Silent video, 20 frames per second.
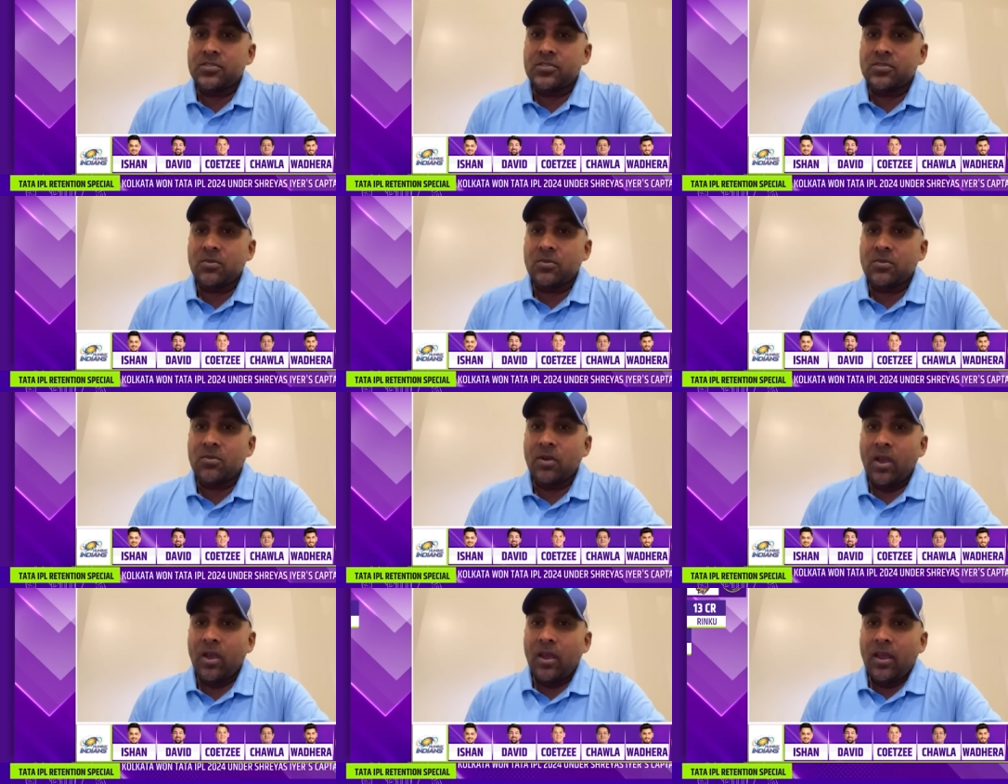
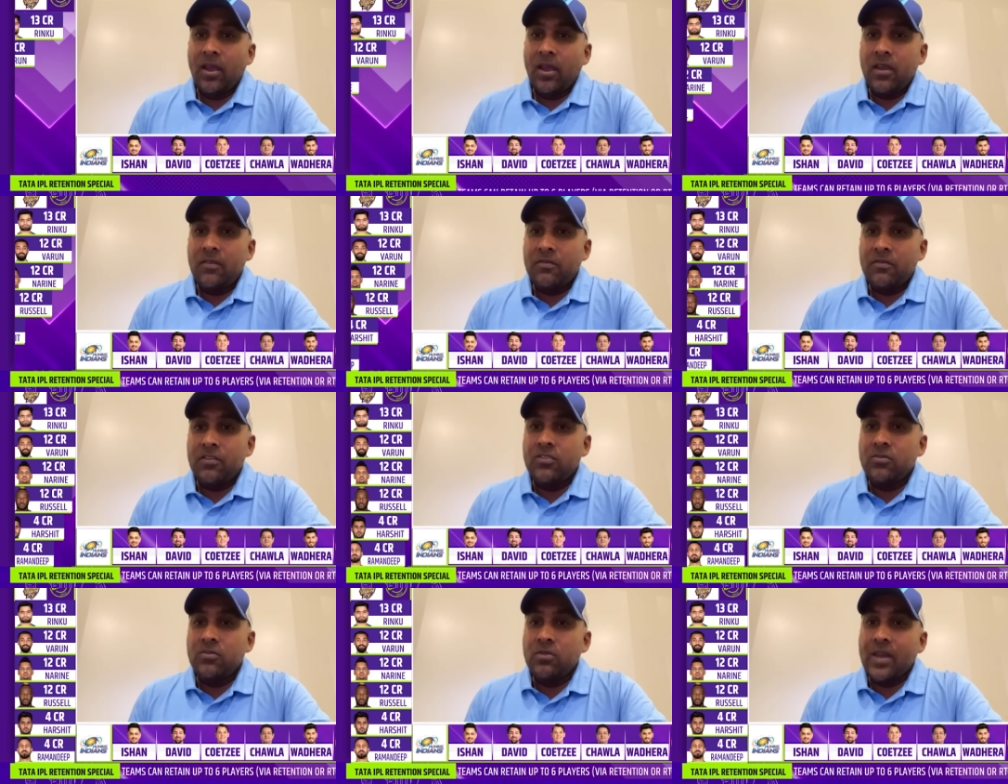So if
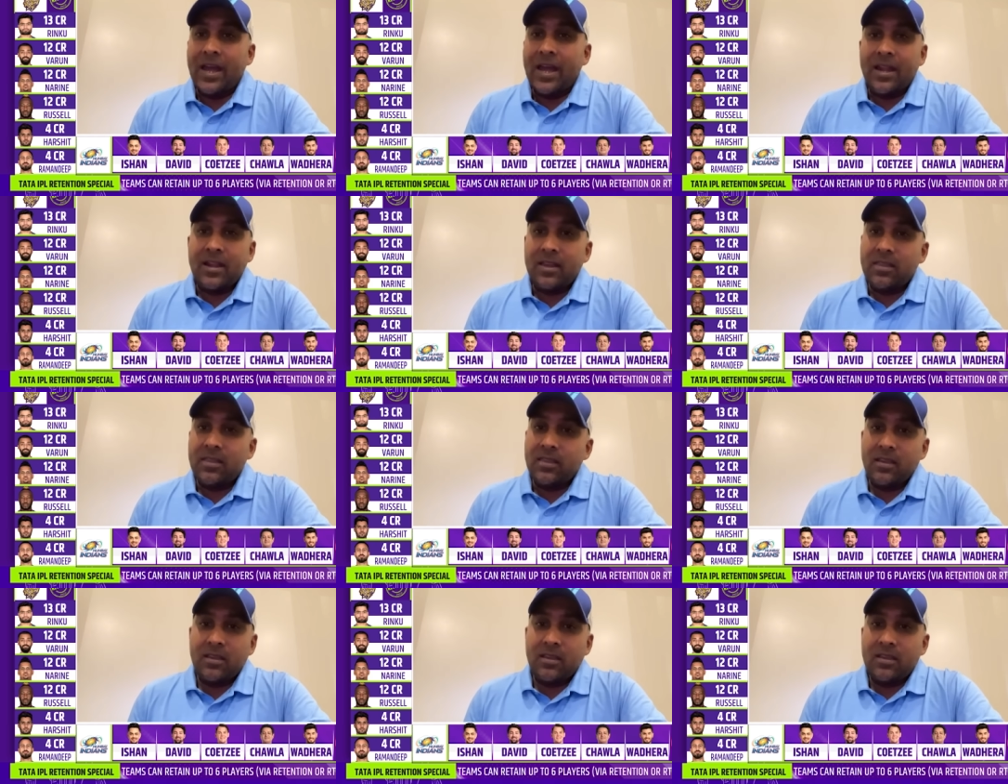you do that, I
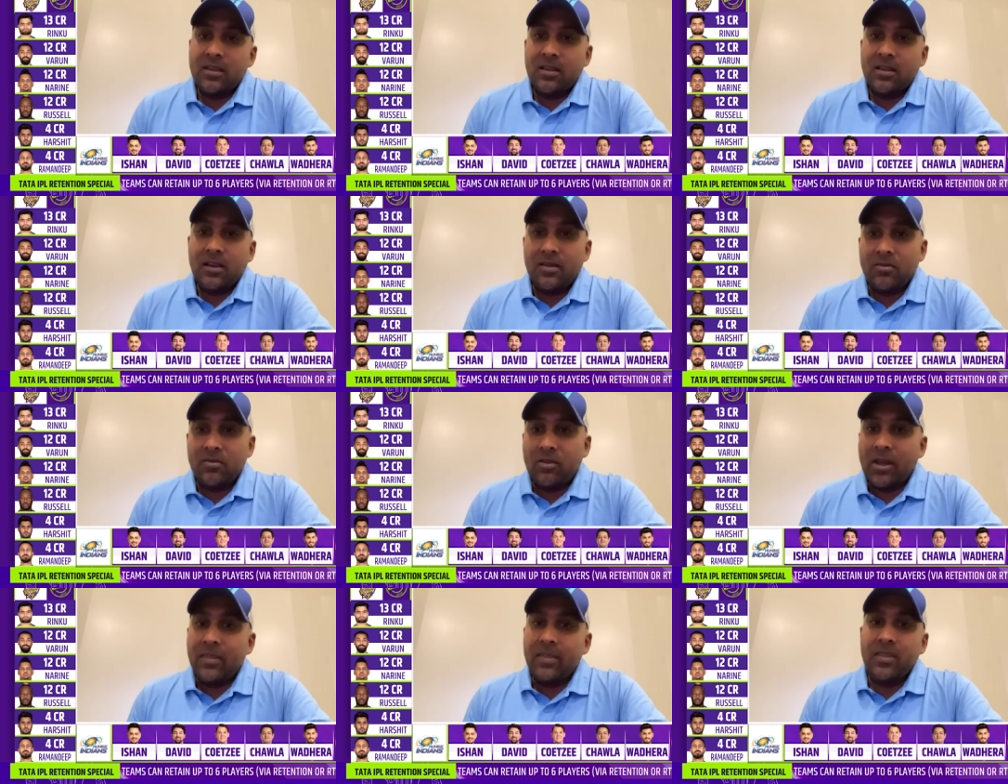think
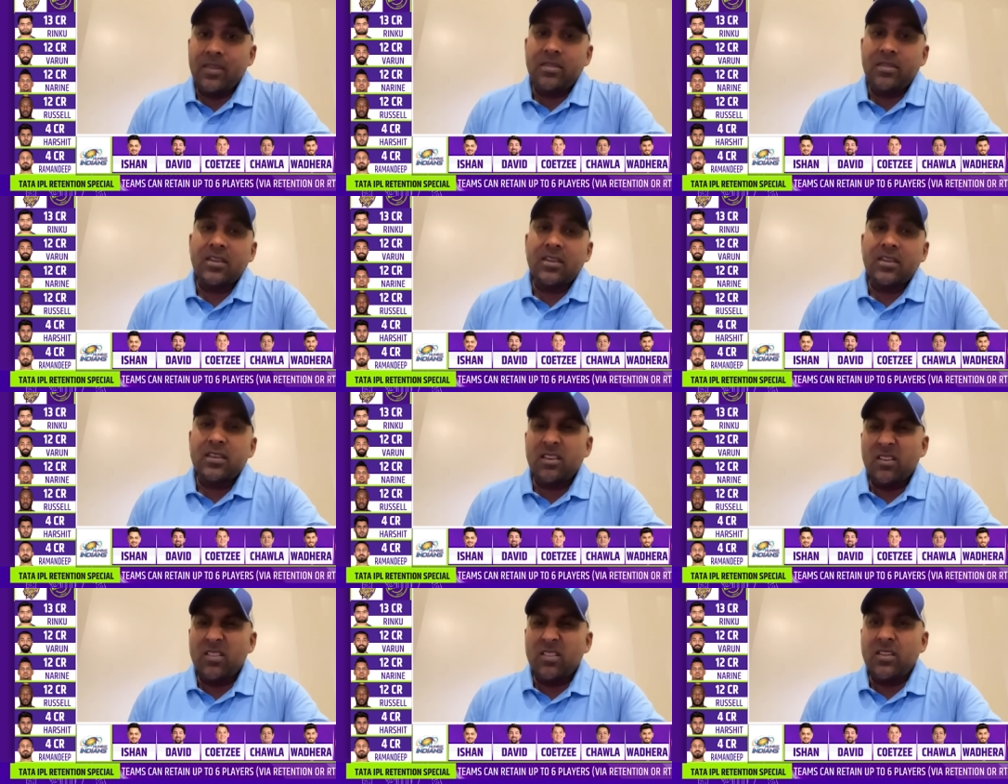rather than
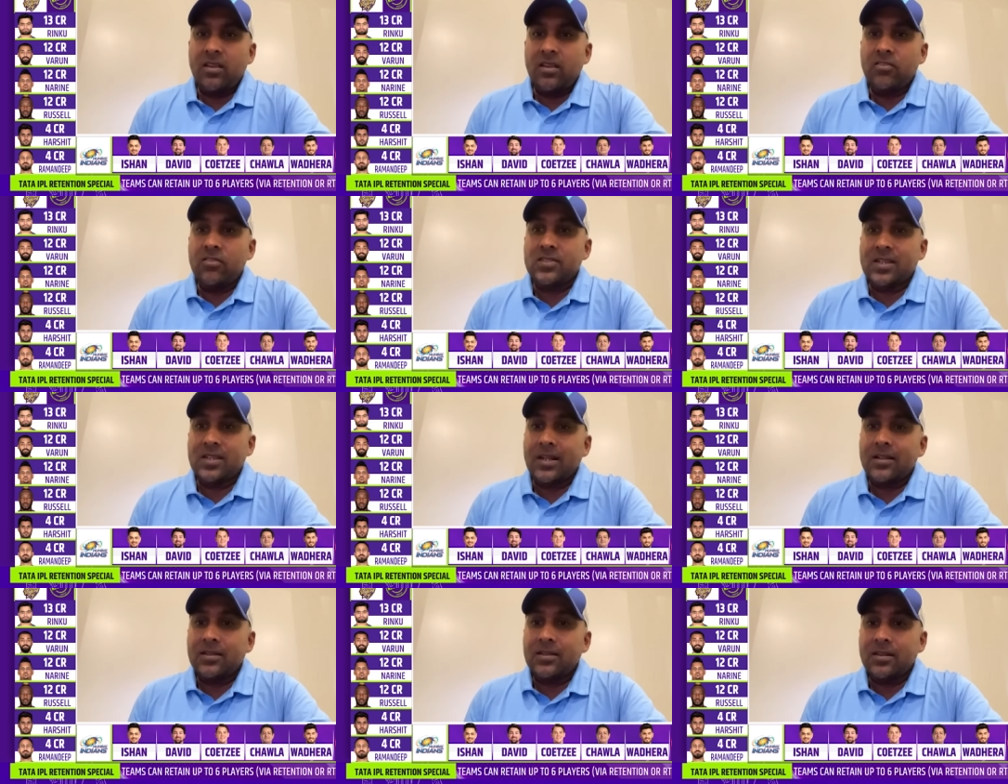thinking of the end
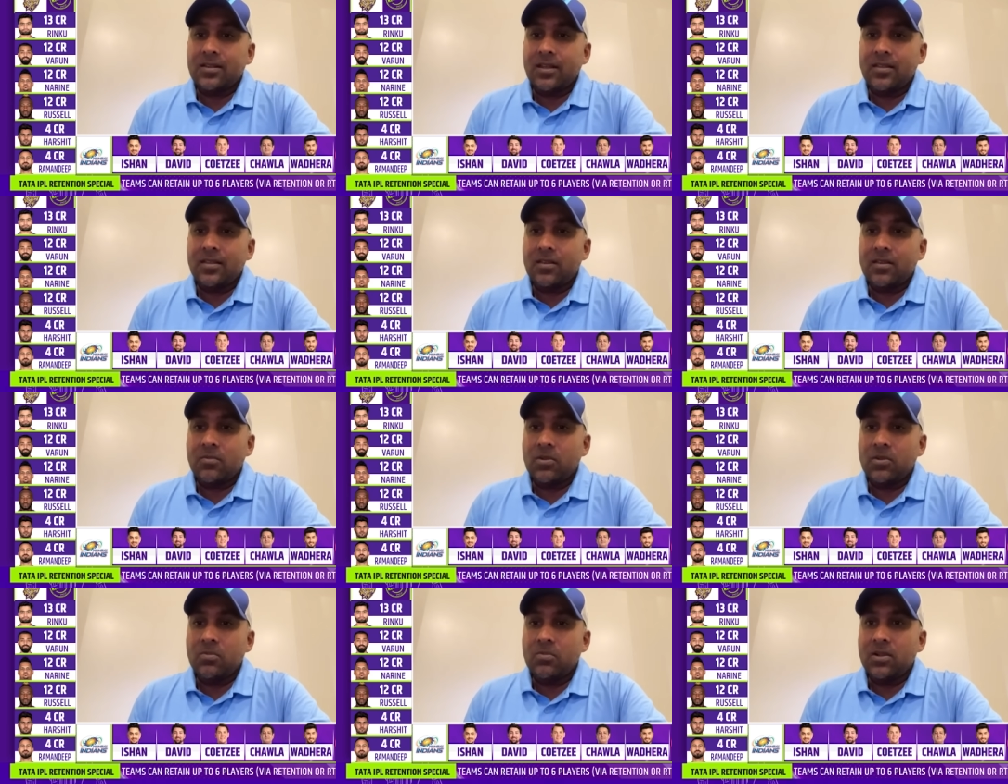result, I think
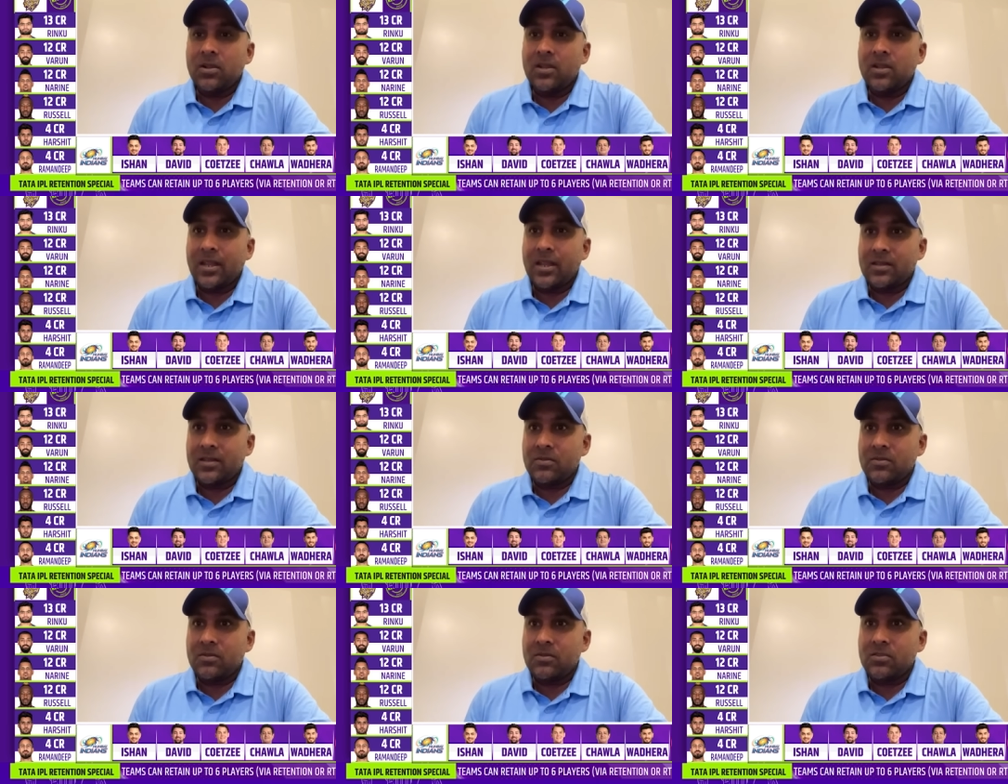we will get
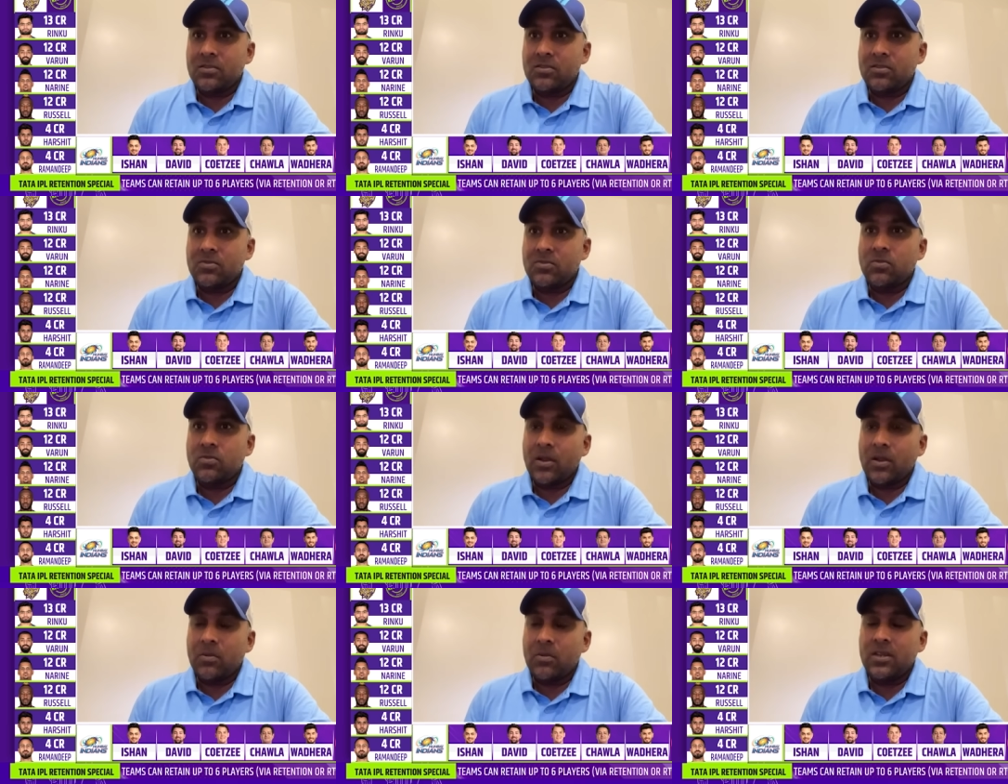to
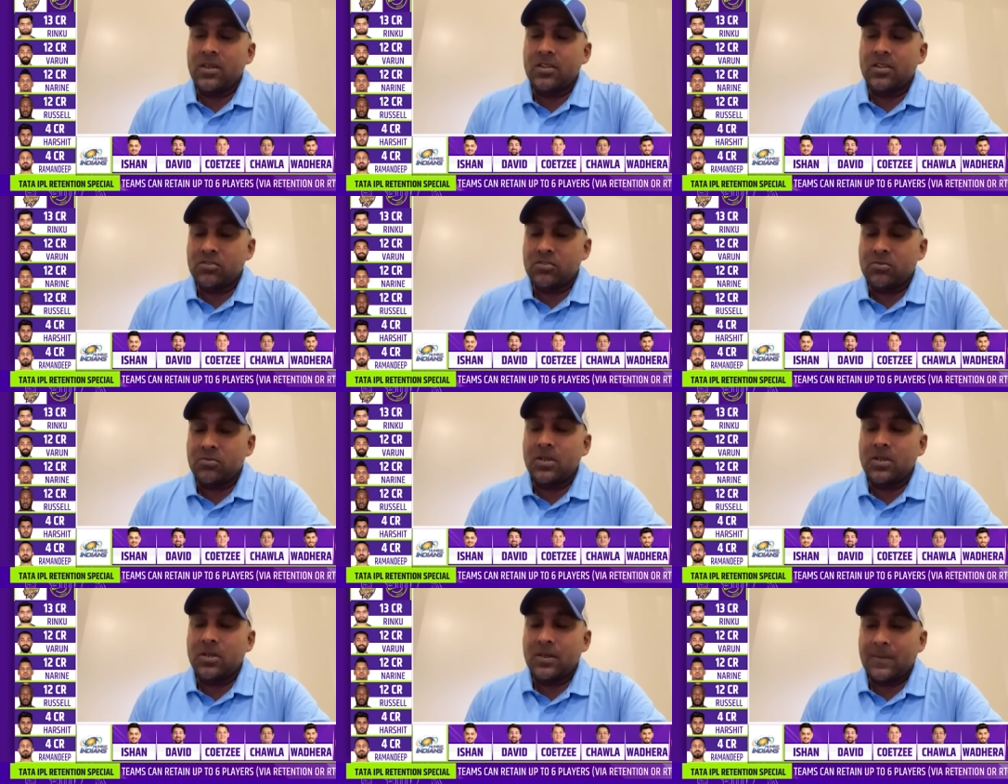where we need to be.